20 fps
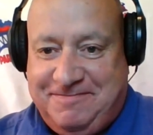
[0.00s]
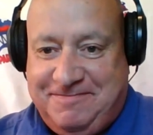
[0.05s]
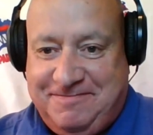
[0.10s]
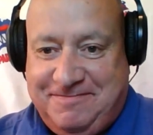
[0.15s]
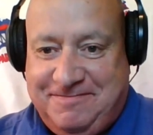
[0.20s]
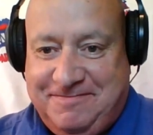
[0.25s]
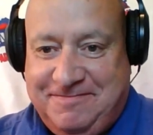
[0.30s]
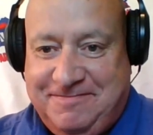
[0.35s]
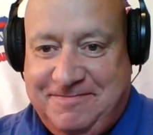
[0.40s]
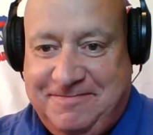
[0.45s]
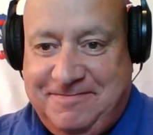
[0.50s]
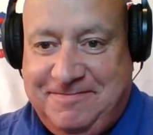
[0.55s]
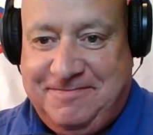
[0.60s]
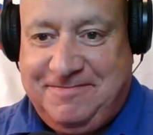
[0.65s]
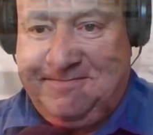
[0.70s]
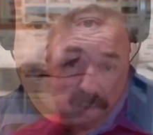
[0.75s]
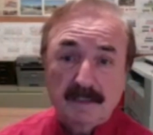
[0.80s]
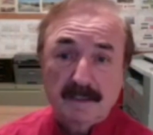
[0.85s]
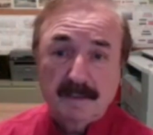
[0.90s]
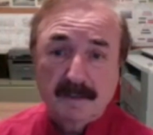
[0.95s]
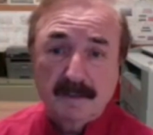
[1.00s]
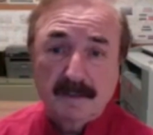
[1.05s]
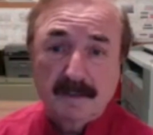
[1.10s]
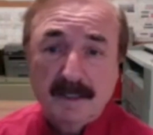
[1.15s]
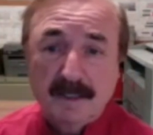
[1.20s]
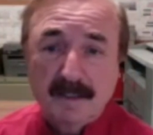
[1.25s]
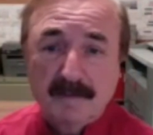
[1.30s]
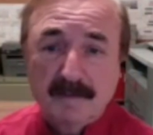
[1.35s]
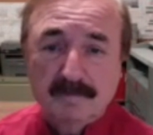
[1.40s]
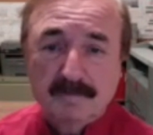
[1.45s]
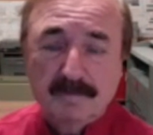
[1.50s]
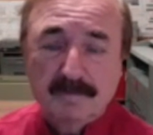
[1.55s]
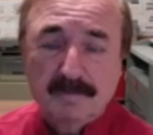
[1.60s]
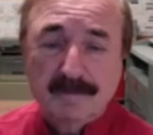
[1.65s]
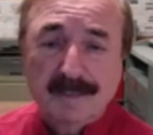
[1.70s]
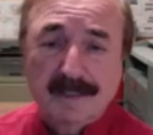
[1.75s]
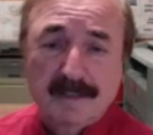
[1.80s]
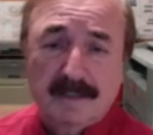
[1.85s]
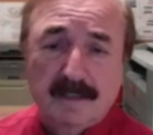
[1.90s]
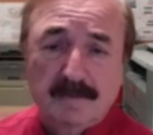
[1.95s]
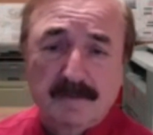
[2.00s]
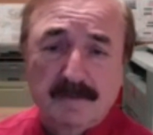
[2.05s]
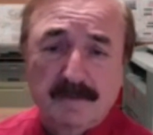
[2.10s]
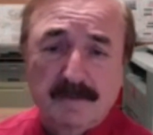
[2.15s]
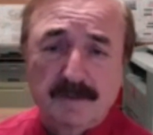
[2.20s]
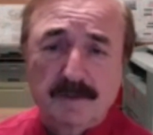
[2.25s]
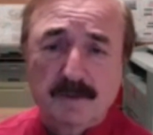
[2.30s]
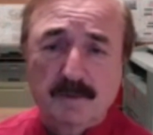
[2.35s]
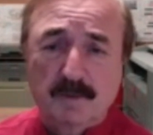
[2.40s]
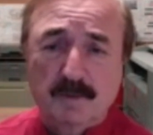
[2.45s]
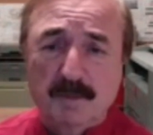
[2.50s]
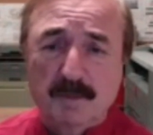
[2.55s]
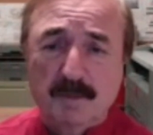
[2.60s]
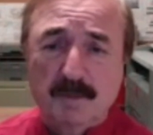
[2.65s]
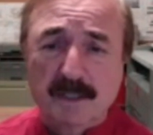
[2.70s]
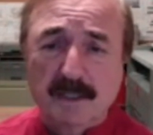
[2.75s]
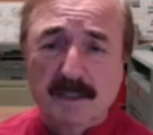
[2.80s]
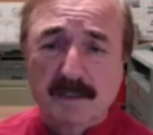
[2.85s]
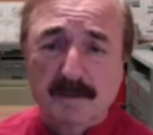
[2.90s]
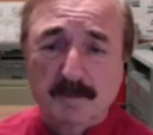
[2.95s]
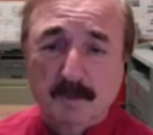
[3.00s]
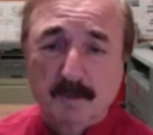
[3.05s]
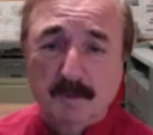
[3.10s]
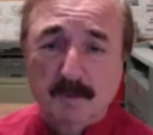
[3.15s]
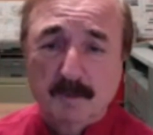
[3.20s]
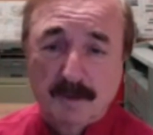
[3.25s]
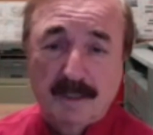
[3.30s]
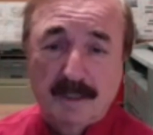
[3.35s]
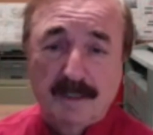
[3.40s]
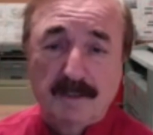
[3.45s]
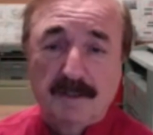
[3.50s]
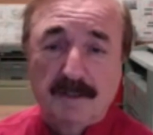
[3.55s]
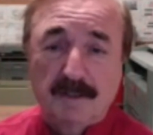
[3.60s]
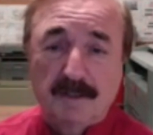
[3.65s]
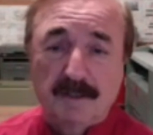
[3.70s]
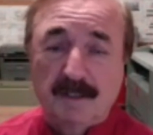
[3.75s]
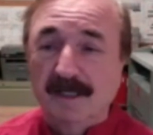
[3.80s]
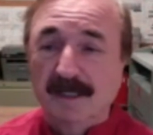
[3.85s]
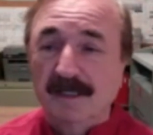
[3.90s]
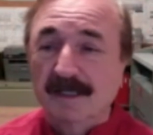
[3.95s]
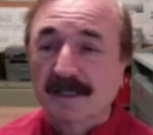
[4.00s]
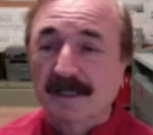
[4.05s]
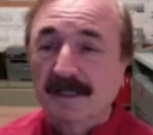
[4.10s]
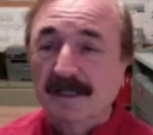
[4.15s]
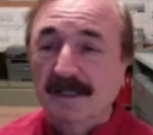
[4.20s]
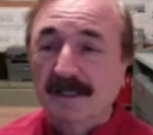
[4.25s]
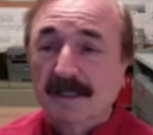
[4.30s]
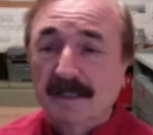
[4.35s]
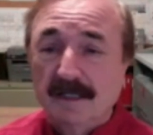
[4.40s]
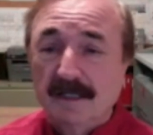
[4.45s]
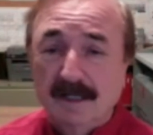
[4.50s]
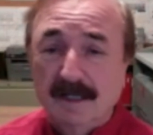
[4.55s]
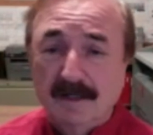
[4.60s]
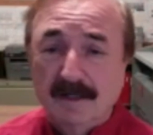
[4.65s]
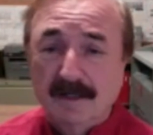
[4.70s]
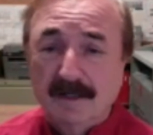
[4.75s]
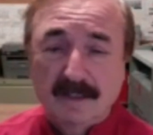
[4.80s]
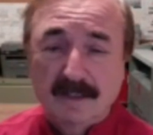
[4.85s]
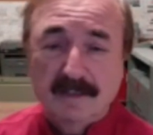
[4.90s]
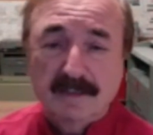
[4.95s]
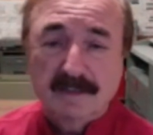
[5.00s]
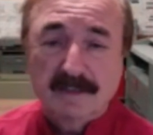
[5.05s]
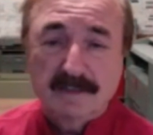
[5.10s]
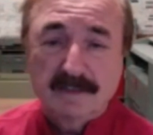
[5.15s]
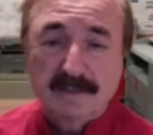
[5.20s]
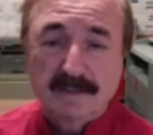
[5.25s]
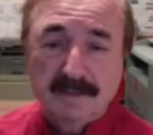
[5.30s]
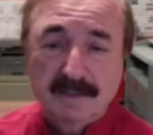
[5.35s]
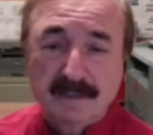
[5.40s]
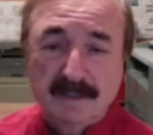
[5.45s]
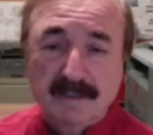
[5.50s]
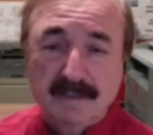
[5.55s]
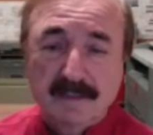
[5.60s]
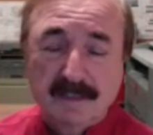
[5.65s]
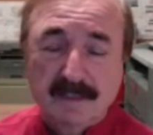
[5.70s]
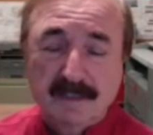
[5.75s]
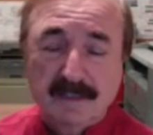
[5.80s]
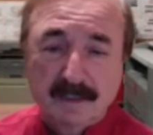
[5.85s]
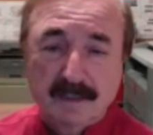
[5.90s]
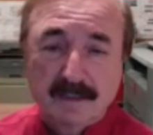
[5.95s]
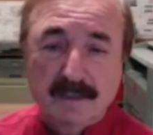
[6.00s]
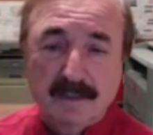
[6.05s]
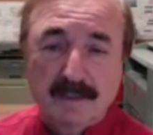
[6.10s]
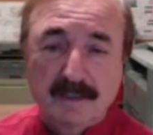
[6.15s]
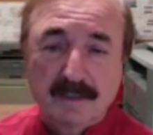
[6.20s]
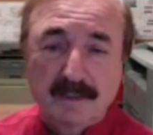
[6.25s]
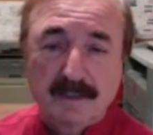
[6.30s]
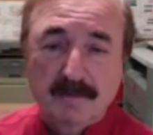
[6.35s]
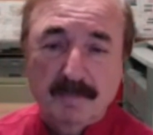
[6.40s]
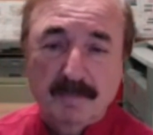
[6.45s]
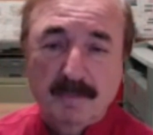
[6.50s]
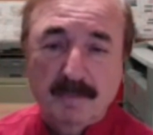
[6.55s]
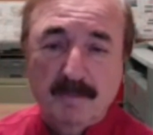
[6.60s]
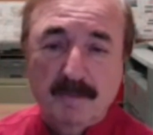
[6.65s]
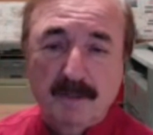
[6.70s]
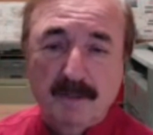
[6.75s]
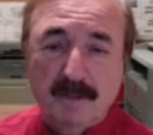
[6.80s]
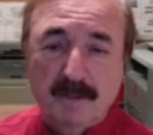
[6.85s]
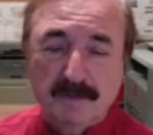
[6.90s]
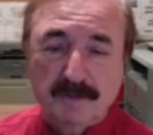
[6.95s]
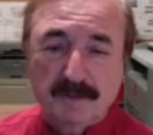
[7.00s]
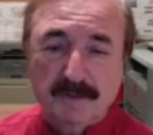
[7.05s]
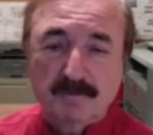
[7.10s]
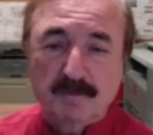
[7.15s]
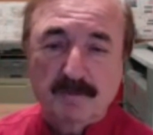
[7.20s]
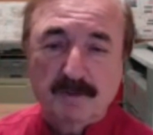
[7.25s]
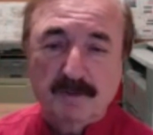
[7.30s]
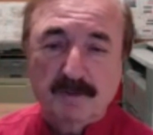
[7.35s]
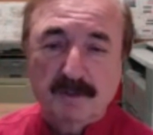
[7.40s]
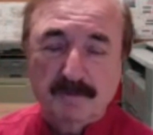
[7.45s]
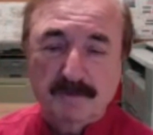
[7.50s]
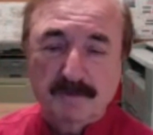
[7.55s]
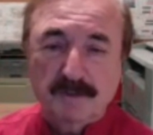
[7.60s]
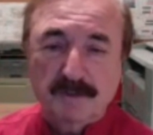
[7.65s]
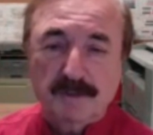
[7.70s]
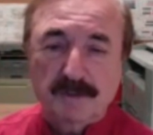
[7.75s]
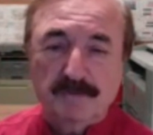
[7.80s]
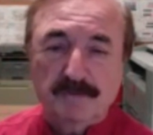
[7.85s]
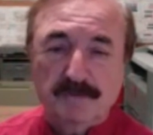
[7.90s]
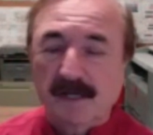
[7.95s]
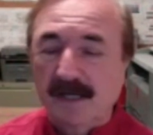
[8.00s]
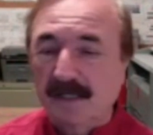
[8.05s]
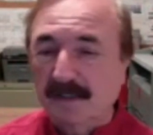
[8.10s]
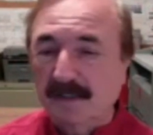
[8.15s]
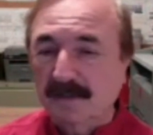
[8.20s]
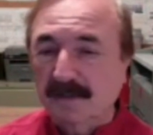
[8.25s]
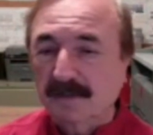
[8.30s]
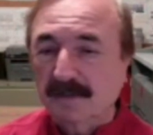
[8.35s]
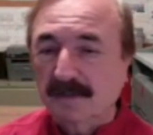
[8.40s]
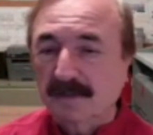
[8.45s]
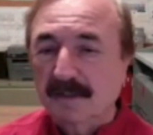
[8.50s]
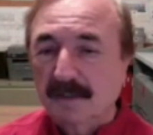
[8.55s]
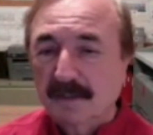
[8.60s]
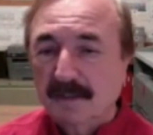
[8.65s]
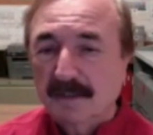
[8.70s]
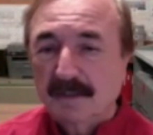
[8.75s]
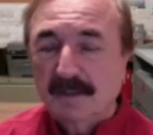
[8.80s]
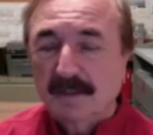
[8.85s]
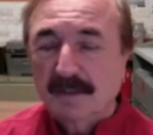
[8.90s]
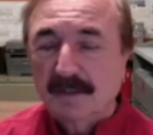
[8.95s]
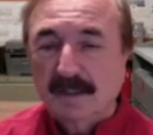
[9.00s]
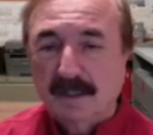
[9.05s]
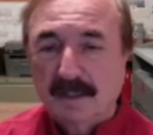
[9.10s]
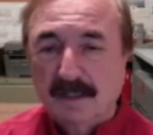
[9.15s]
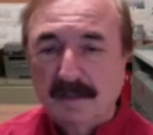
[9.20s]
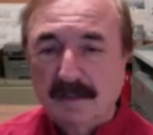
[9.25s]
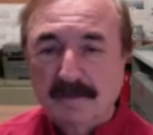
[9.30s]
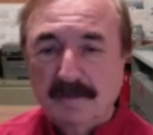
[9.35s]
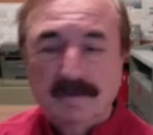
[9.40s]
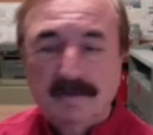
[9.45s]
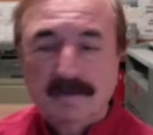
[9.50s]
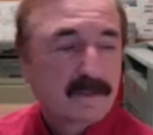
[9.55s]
Yeah, exactly. A lot of times it has to do with money more than anything. Not to get built stuff we've done for Six Flags. Uh,